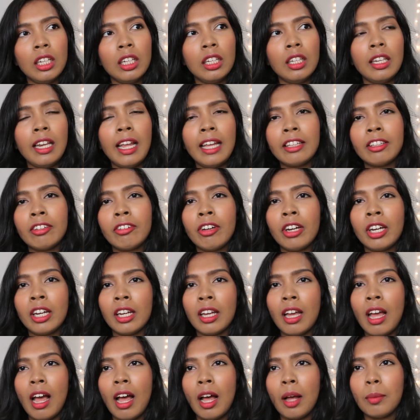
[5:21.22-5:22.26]

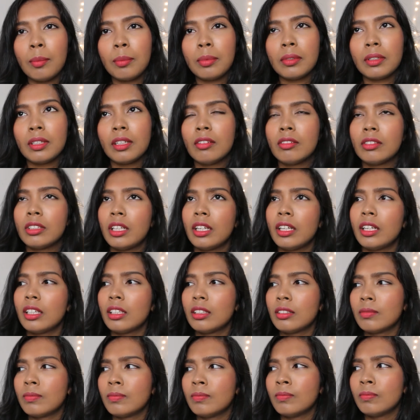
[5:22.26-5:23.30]
lathering up? And I was like,
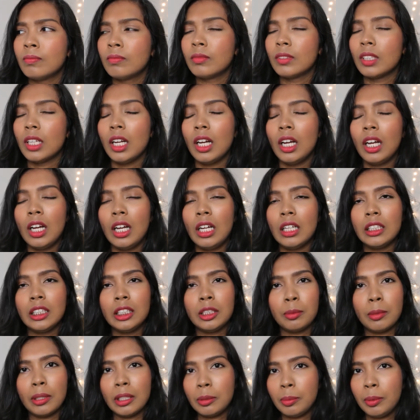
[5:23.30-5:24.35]

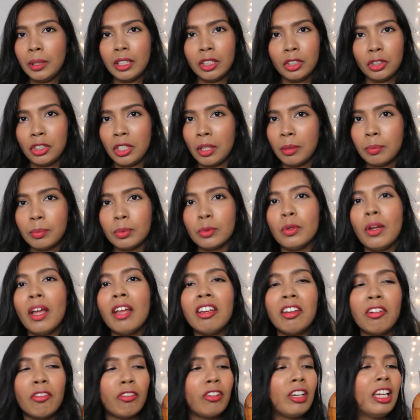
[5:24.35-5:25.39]
this must be the shampoo,
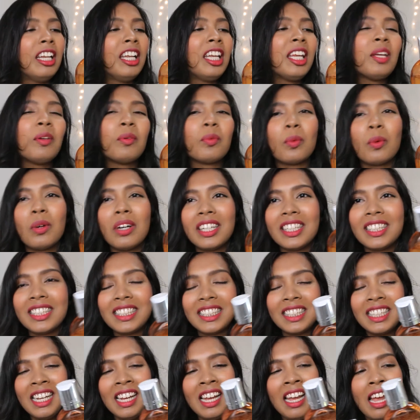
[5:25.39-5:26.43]
and it really was.
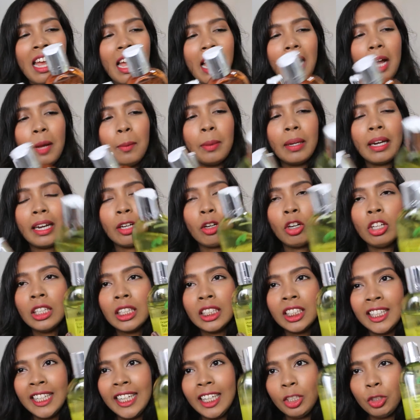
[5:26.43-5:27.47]
But I got
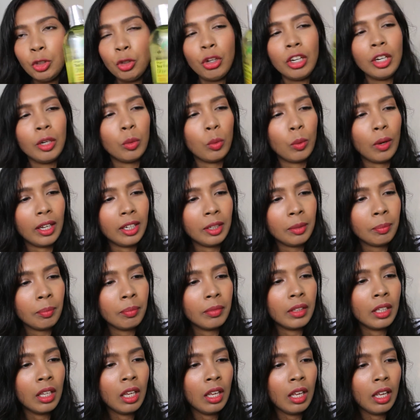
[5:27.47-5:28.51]
the tea tree one,
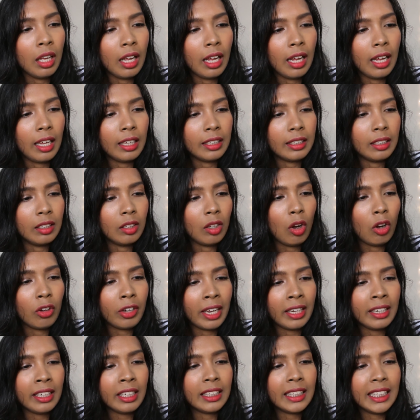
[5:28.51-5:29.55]

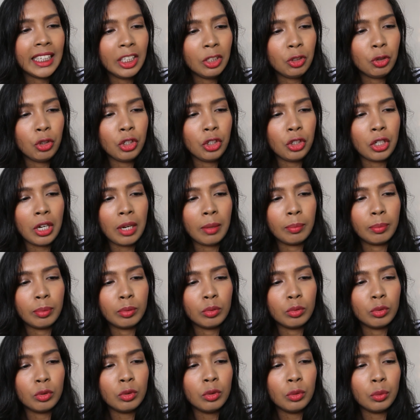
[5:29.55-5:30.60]
organic tea tree
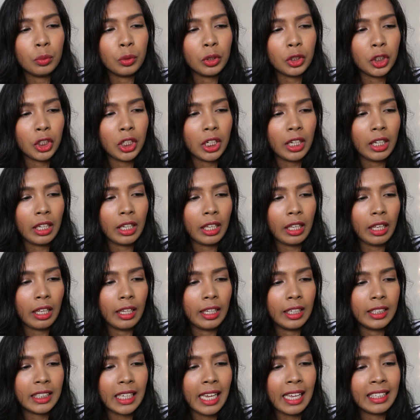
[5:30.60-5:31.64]
shampoo, which
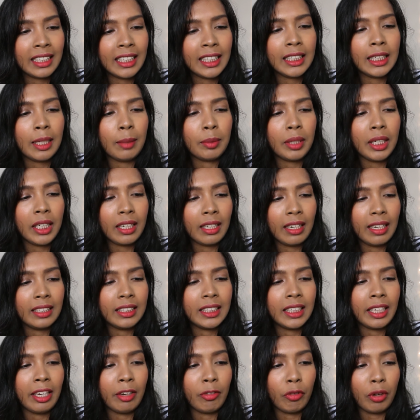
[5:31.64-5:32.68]
is antiseptic
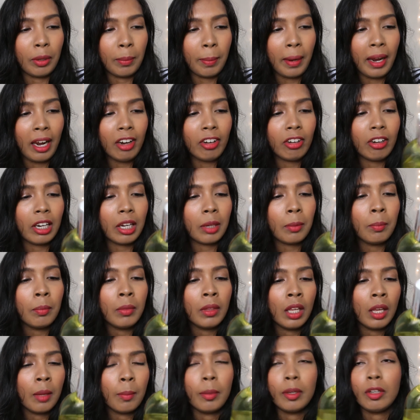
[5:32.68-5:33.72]
cleansing and repairing,
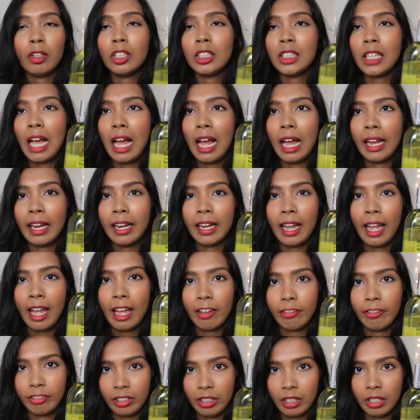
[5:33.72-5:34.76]
because I
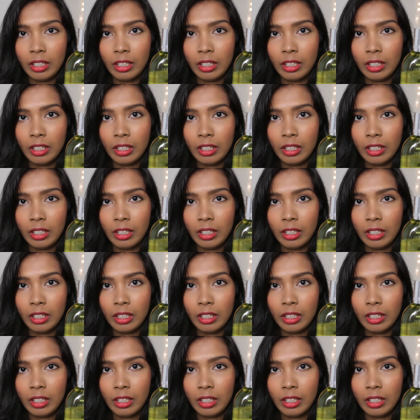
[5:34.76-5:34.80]
have